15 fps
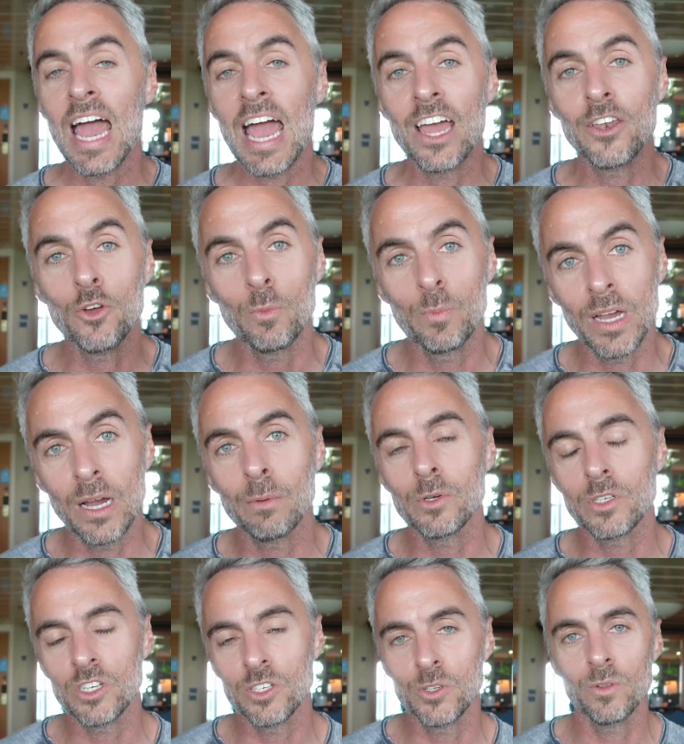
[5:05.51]
and you'll be able
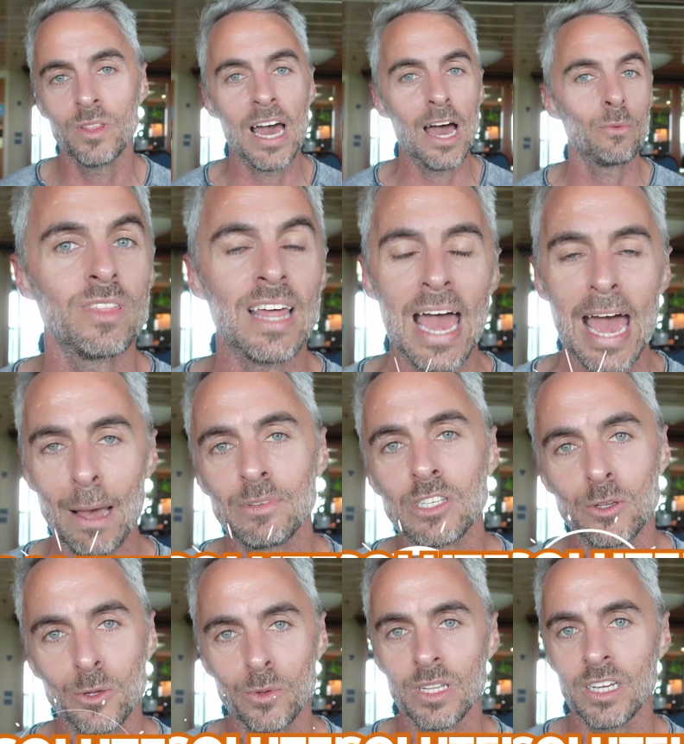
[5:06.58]
to do that with
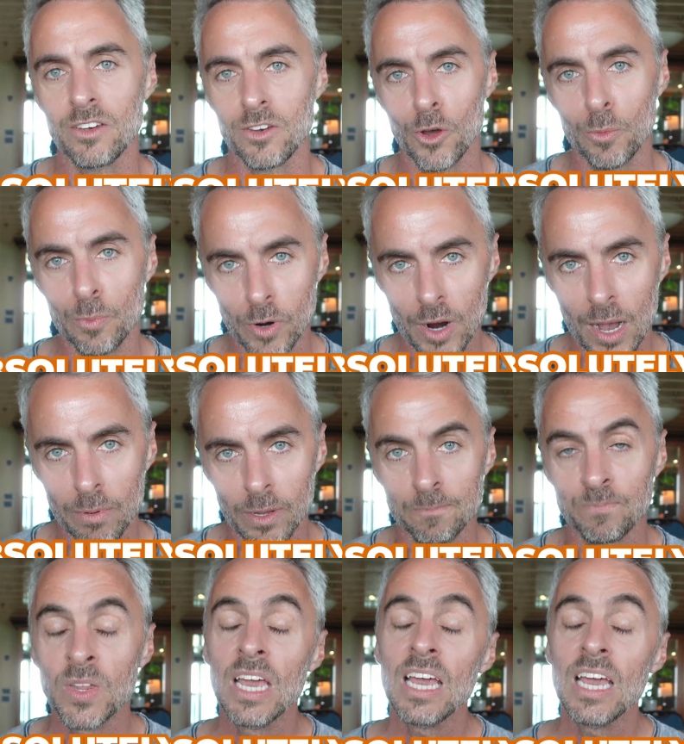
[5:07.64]
absolutely no problem.